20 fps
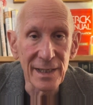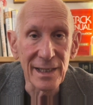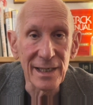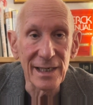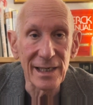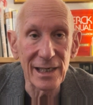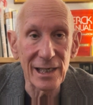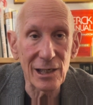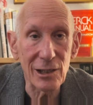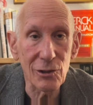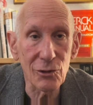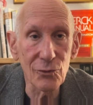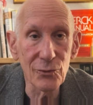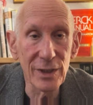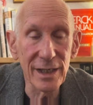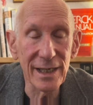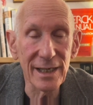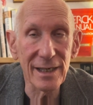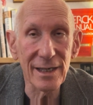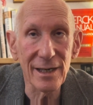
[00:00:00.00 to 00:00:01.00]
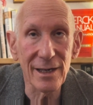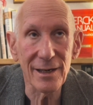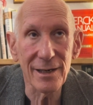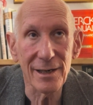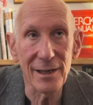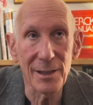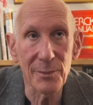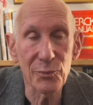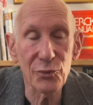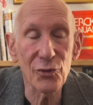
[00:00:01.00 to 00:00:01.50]
including
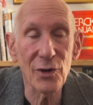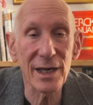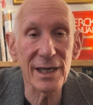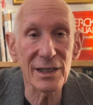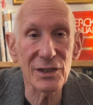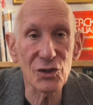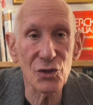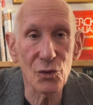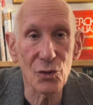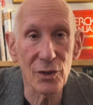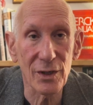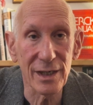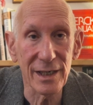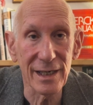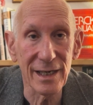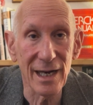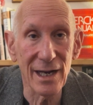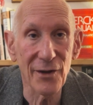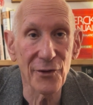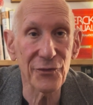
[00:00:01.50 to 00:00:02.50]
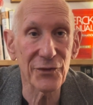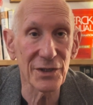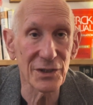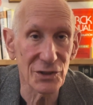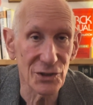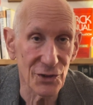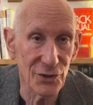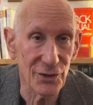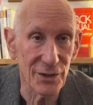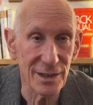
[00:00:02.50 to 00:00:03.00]
predatory health
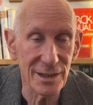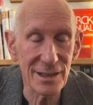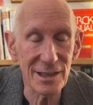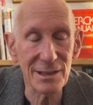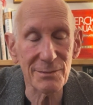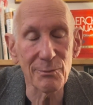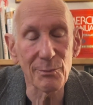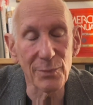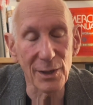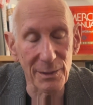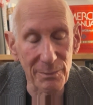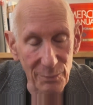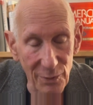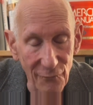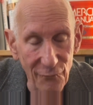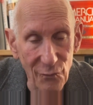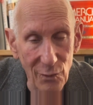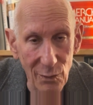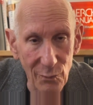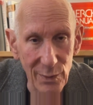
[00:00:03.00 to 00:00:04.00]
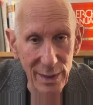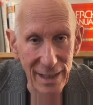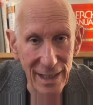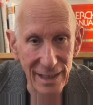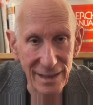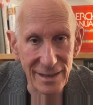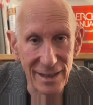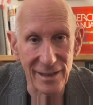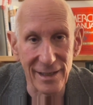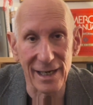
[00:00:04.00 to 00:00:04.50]
insurance, but before we get
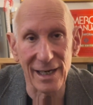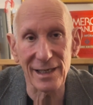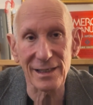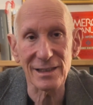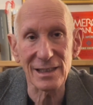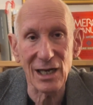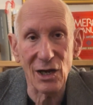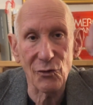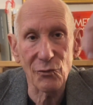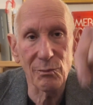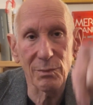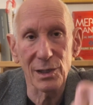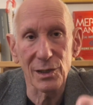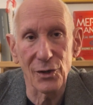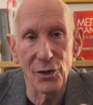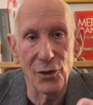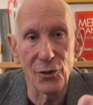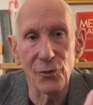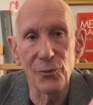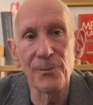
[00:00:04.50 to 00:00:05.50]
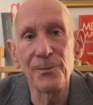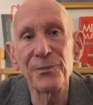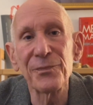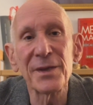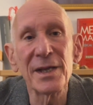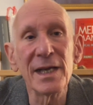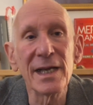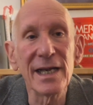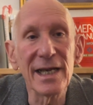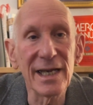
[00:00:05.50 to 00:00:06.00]
to that, down below
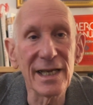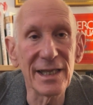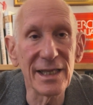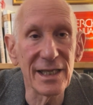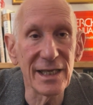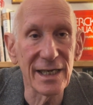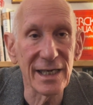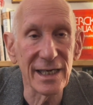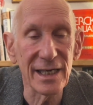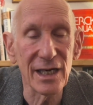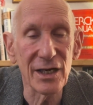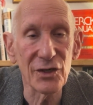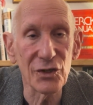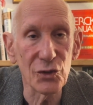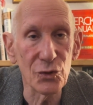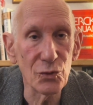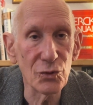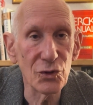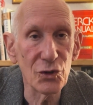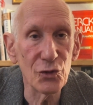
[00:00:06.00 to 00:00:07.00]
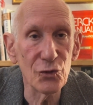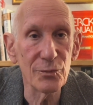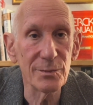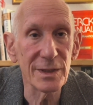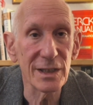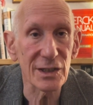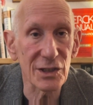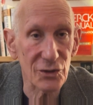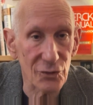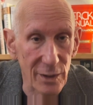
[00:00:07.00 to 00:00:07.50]
in the YouTube
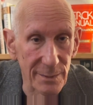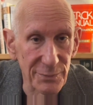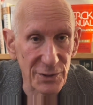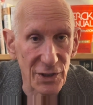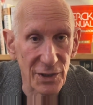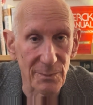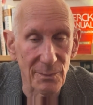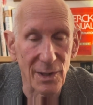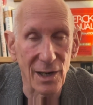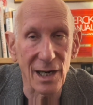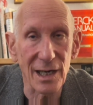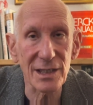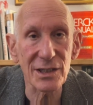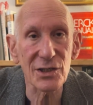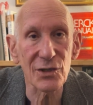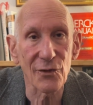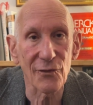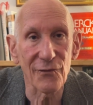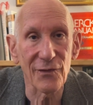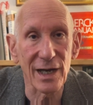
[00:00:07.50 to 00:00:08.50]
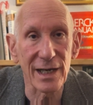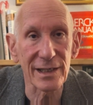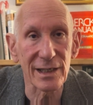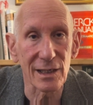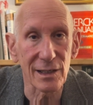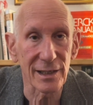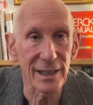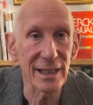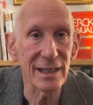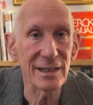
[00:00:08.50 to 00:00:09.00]
description box, you'll find a
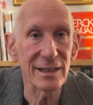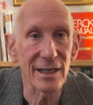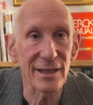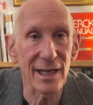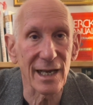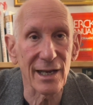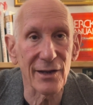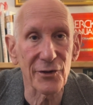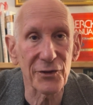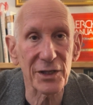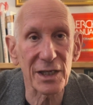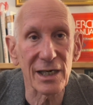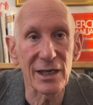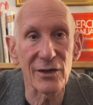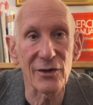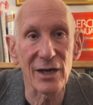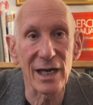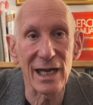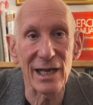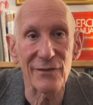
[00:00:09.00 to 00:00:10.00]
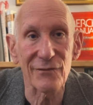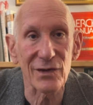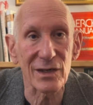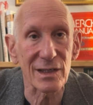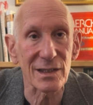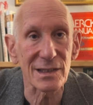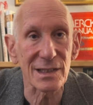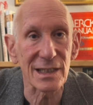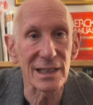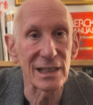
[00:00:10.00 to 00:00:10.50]
link to the Healthcare
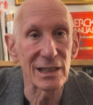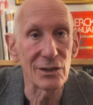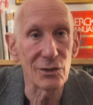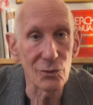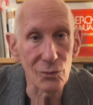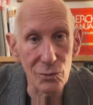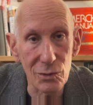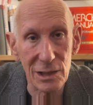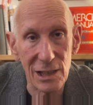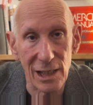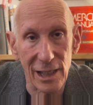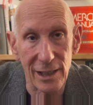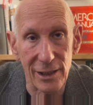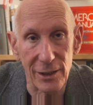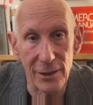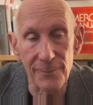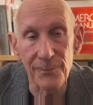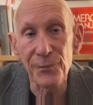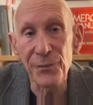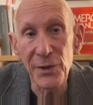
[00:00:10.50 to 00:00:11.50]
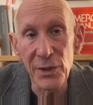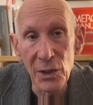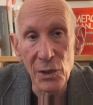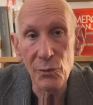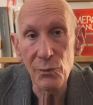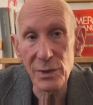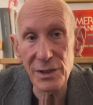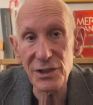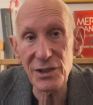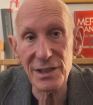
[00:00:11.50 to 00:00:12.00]
Advocacy newsletter,
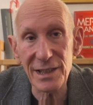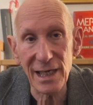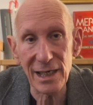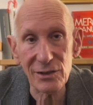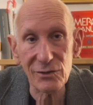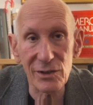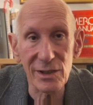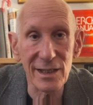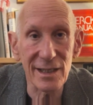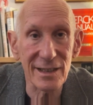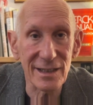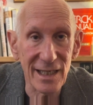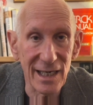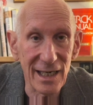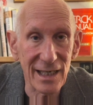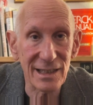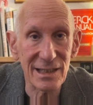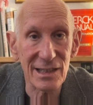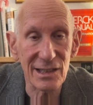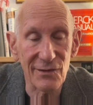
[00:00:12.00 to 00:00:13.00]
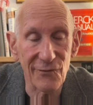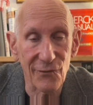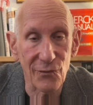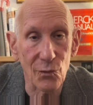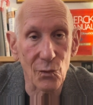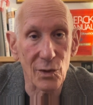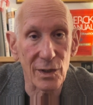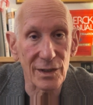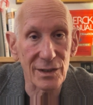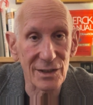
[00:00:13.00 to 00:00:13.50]
which is actually the text
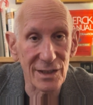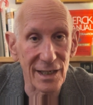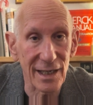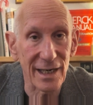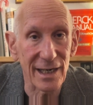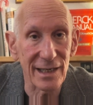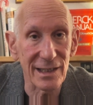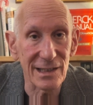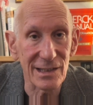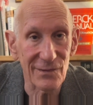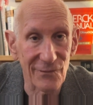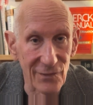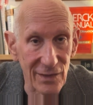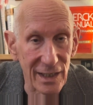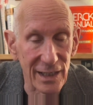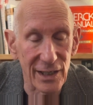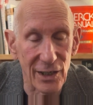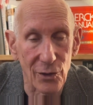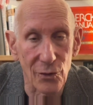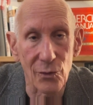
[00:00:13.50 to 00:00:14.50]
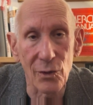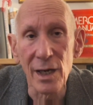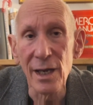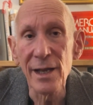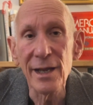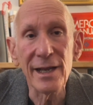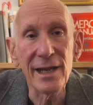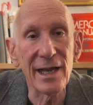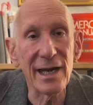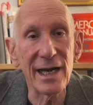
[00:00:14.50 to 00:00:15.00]
for today's video.
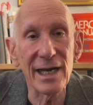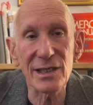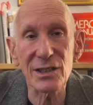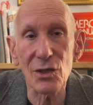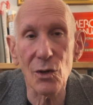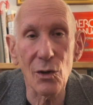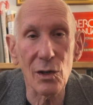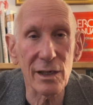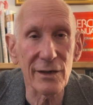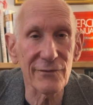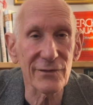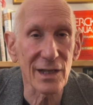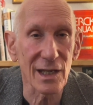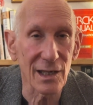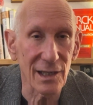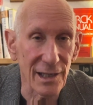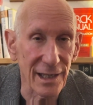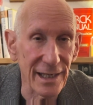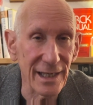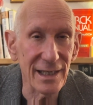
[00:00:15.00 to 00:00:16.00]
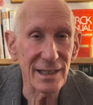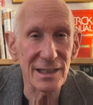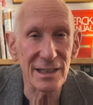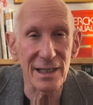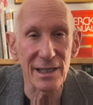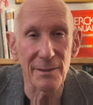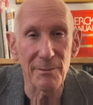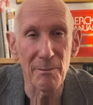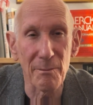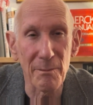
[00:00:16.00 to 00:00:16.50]
It has all of the links
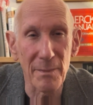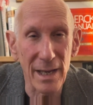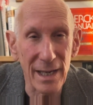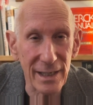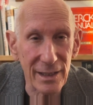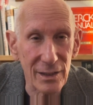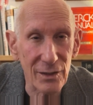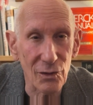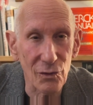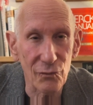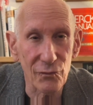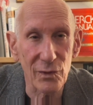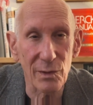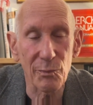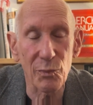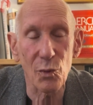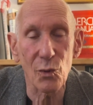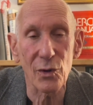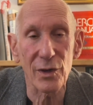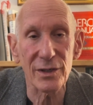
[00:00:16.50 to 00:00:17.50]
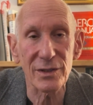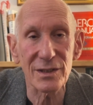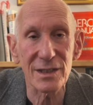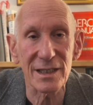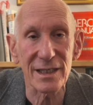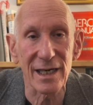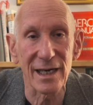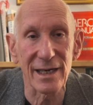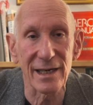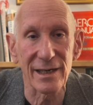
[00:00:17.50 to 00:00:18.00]
and medical reports
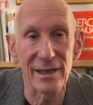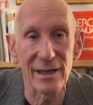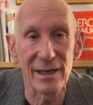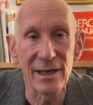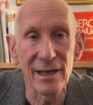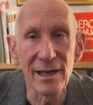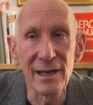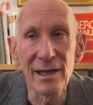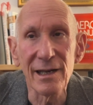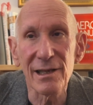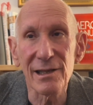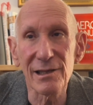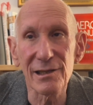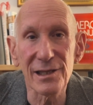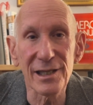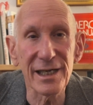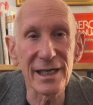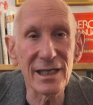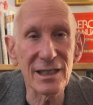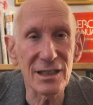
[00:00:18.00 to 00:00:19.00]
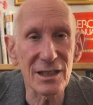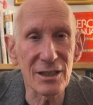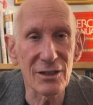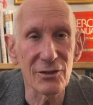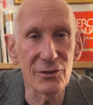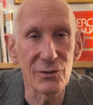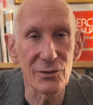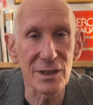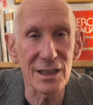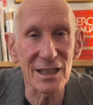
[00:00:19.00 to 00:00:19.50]
and links
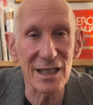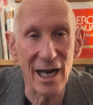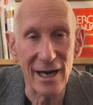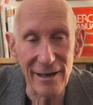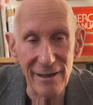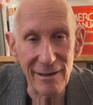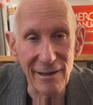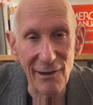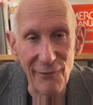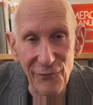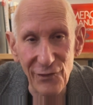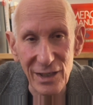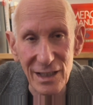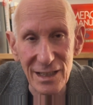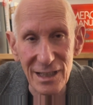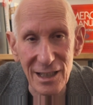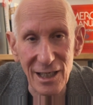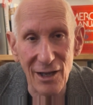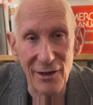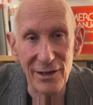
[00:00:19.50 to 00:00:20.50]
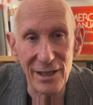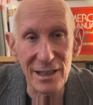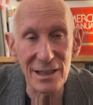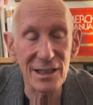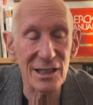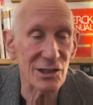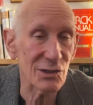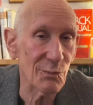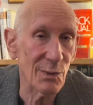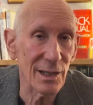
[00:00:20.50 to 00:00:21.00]
to scientific studies,
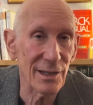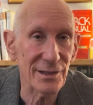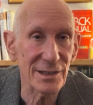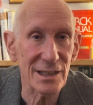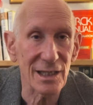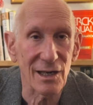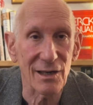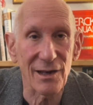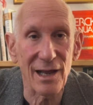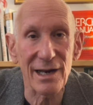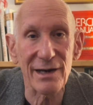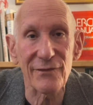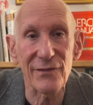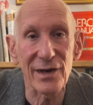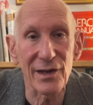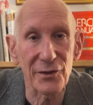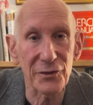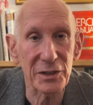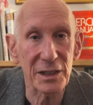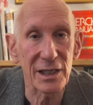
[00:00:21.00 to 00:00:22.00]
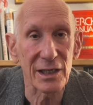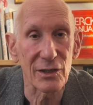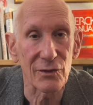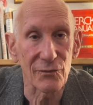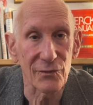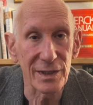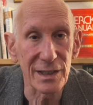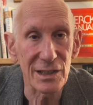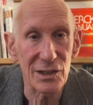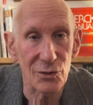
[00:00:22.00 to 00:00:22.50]
as well as a lot of healthcare
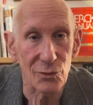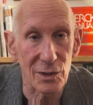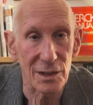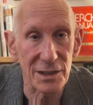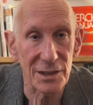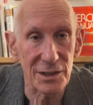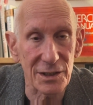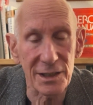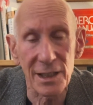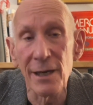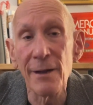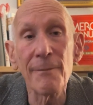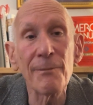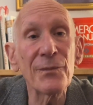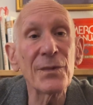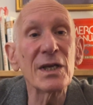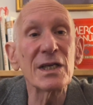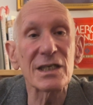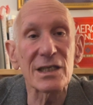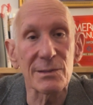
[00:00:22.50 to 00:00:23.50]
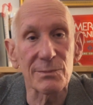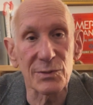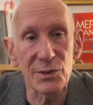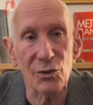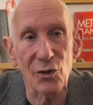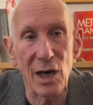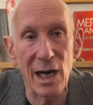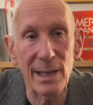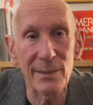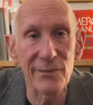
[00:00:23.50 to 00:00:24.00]
resources.
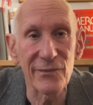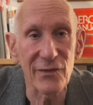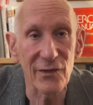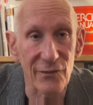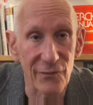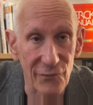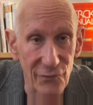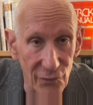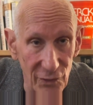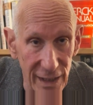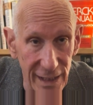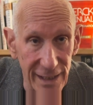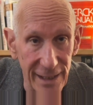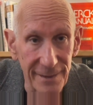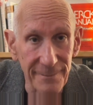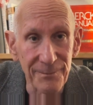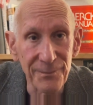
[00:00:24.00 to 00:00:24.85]
Subscribe for free